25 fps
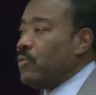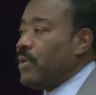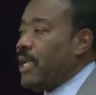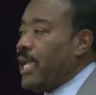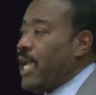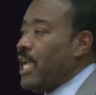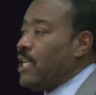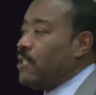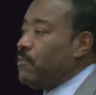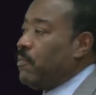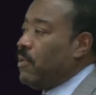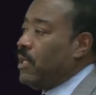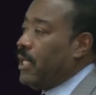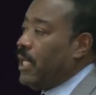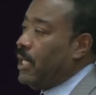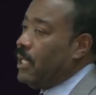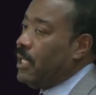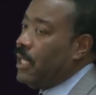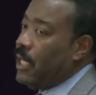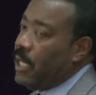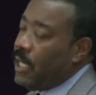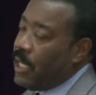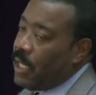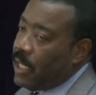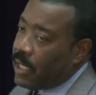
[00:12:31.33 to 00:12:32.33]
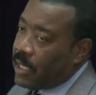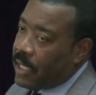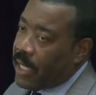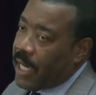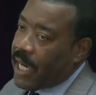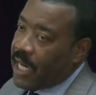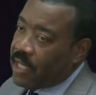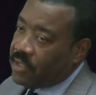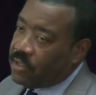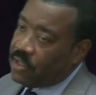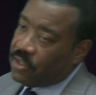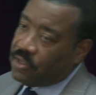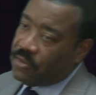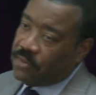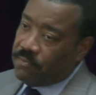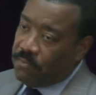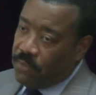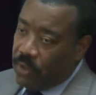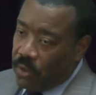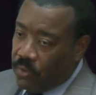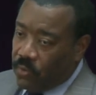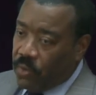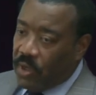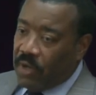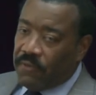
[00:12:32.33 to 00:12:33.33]
gas plant. Gas is
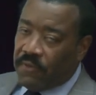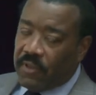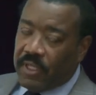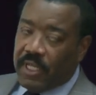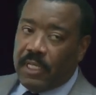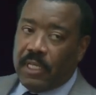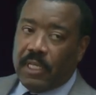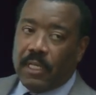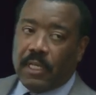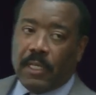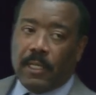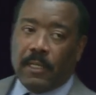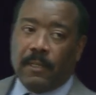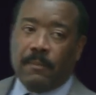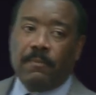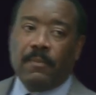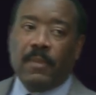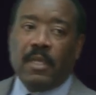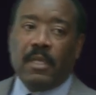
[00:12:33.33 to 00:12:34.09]
you know, roughly uh,